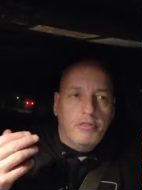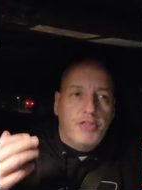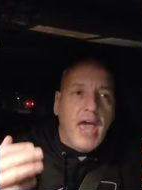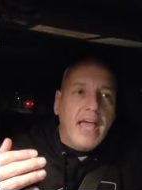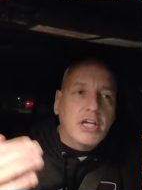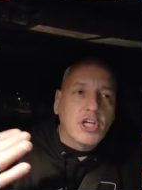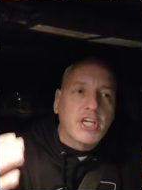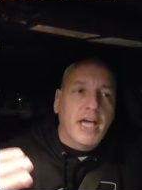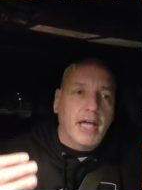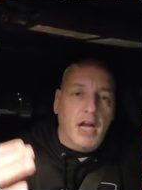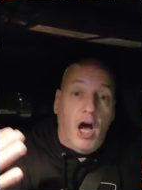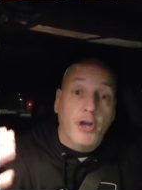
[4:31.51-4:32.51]
They could
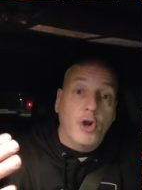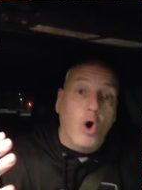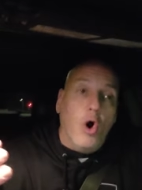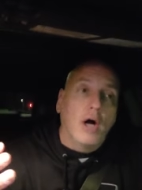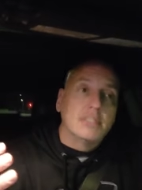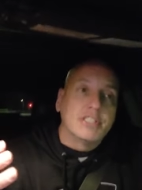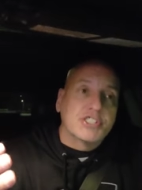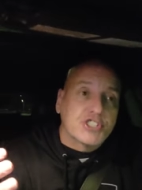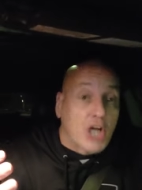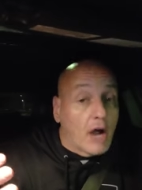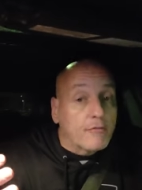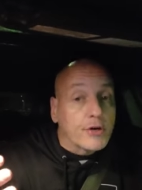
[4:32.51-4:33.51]
get a, a
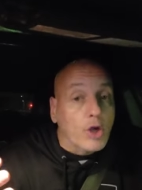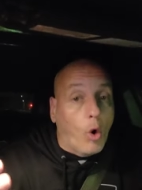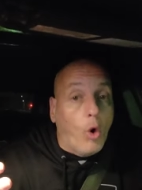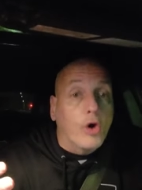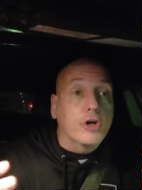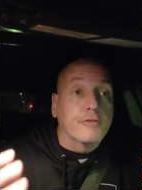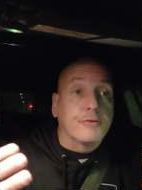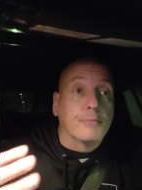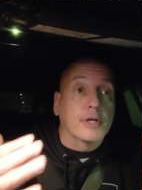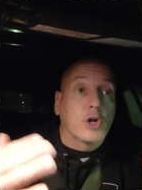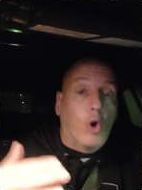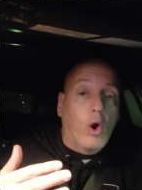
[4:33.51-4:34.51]
discovery order
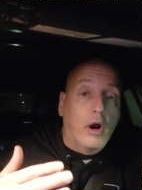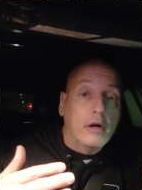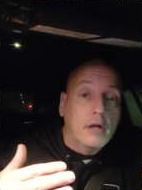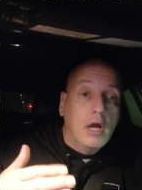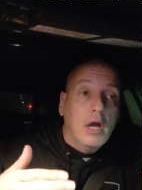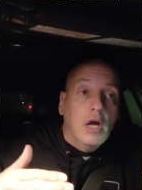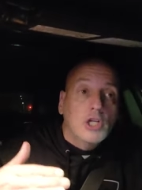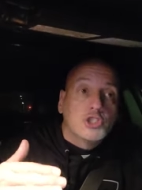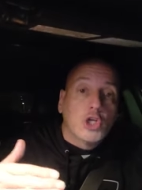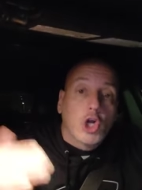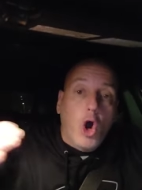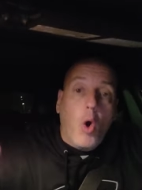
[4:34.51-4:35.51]
from the court
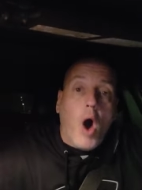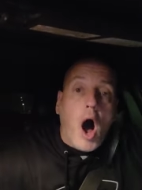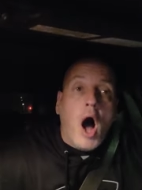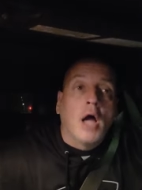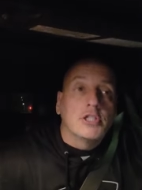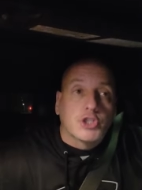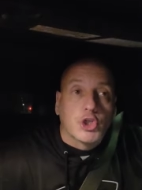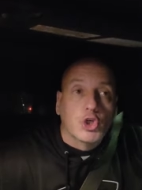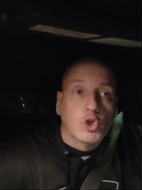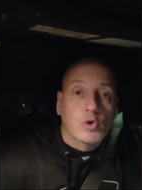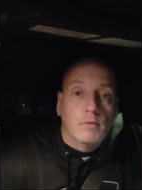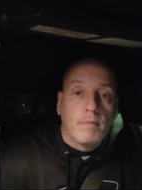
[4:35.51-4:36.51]
to go on
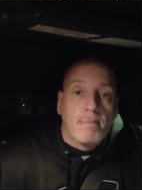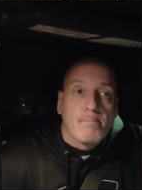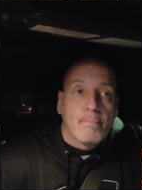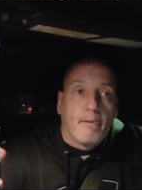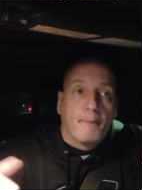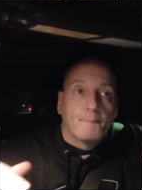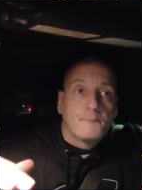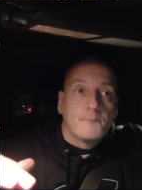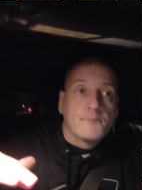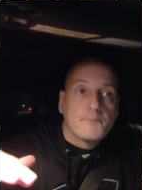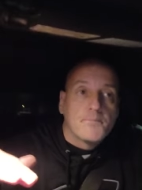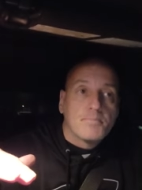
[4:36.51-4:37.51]
to
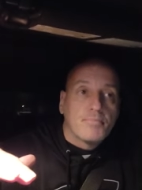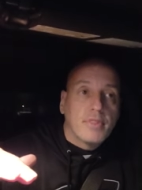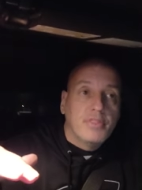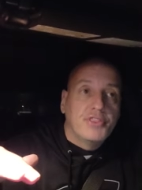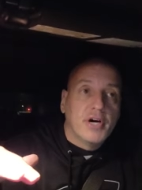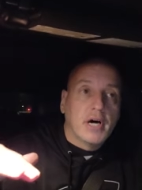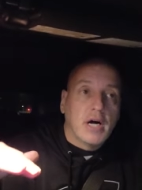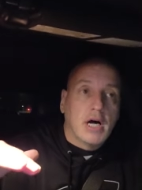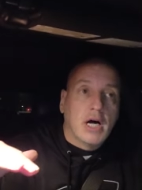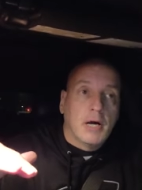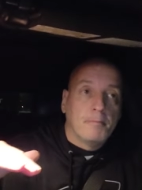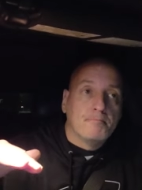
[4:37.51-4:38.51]
the,
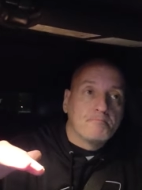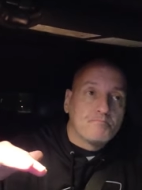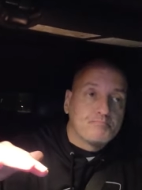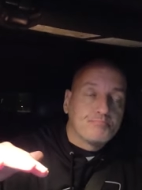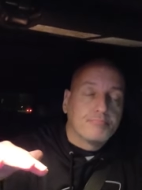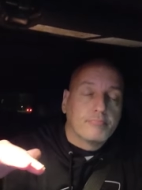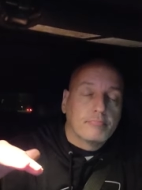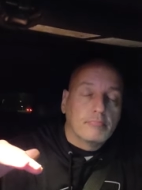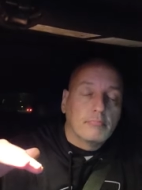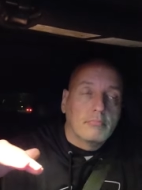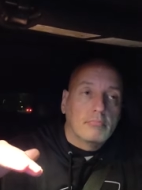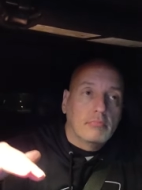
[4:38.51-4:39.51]
um,
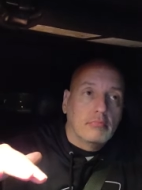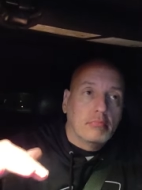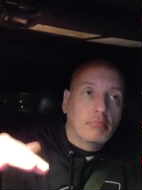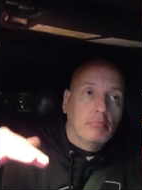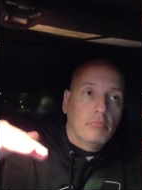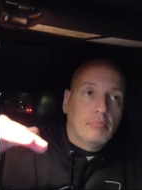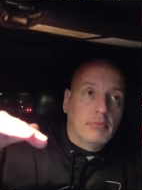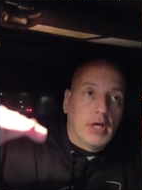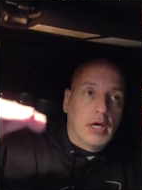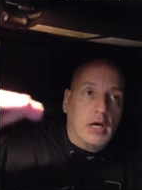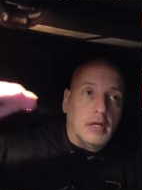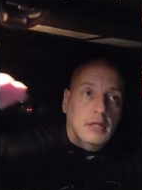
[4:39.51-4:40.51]

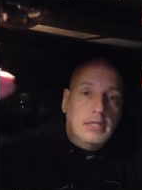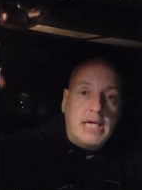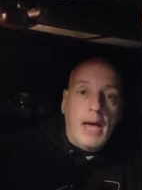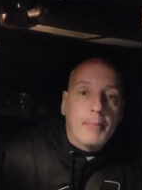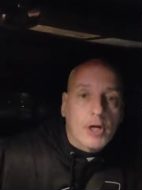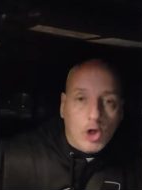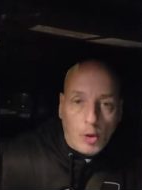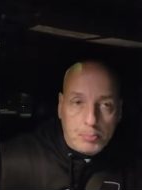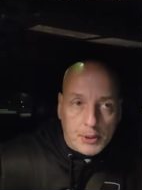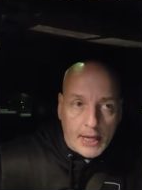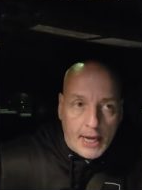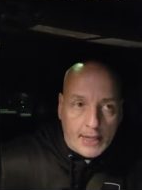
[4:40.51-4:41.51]
the chemical
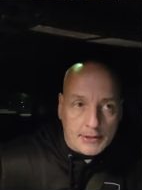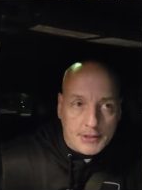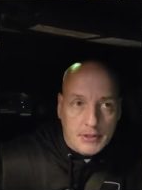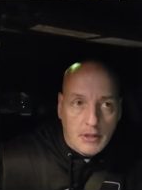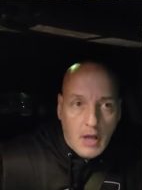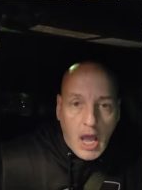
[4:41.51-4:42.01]
plant